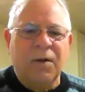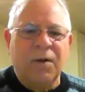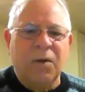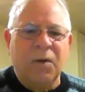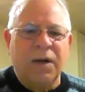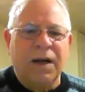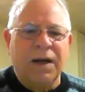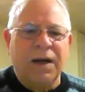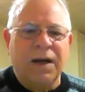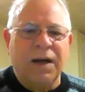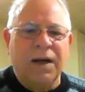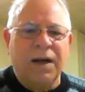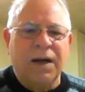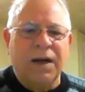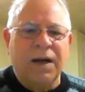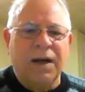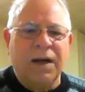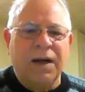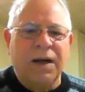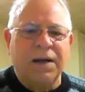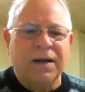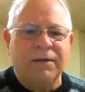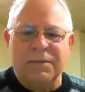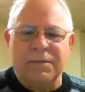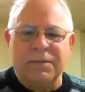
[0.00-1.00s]
of the whole
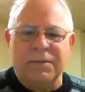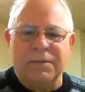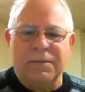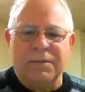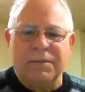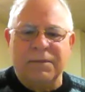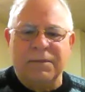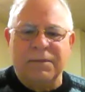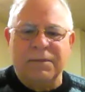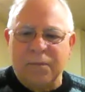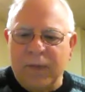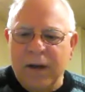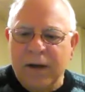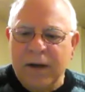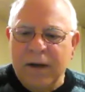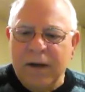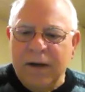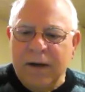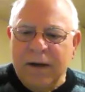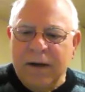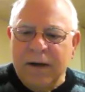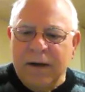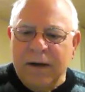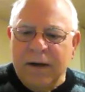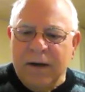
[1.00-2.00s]
idea of it.
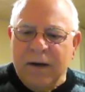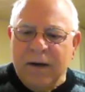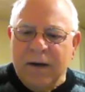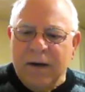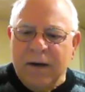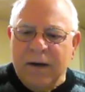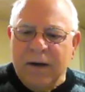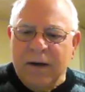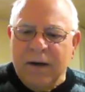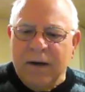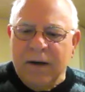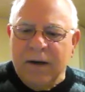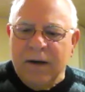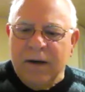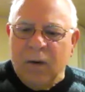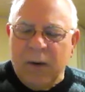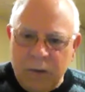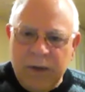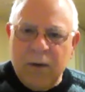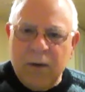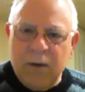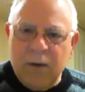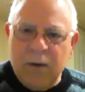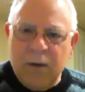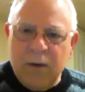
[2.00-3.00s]

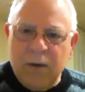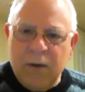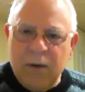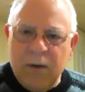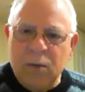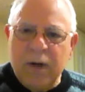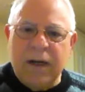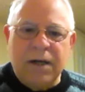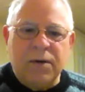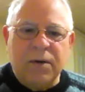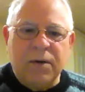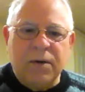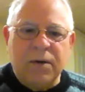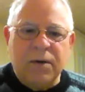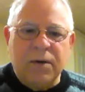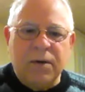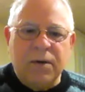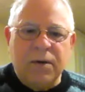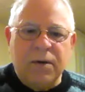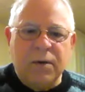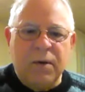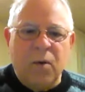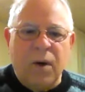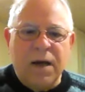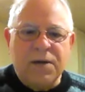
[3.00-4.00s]
What I really wanted to
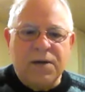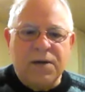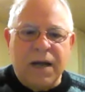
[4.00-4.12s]
get to,